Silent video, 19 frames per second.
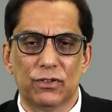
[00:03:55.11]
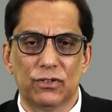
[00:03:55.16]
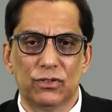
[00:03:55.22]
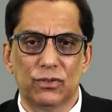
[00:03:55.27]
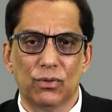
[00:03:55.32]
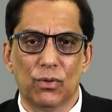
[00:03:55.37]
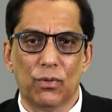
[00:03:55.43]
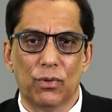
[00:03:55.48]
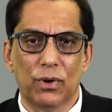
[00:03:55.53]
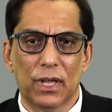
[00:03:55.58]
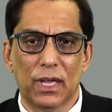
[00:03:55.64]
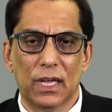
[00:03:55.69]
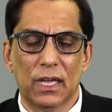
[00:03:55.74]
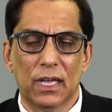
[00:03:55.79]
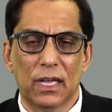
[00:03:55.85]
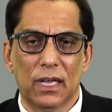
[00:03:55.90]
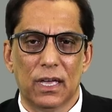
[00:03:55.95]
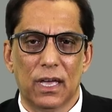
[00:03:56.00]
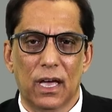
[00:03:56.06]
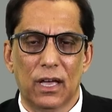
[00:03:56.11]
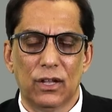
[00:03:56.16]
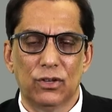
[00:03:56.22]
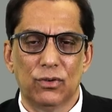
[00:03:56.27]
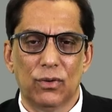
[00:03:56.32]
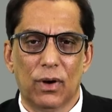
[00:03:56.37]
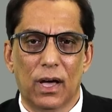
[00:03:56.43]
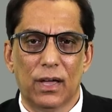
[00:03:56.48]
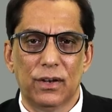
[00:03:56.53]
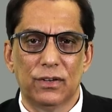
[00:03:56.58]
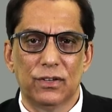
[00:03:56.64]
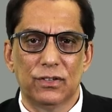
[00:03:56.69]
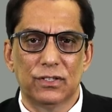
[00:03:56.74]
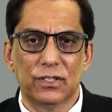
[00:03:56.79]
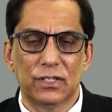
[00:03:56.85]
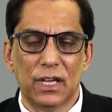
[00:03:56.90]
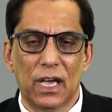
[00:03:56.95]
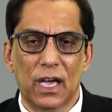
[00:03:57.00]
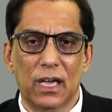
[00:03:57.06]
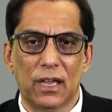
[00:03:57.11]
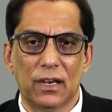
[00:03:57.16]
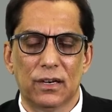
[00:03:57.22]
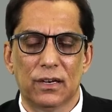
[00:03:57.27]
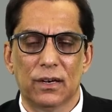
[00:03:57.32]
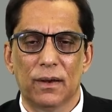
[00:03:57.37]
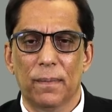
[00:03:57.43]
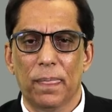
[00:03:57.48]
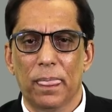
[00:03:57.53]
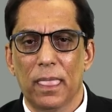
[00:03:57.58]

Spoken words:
story and to understand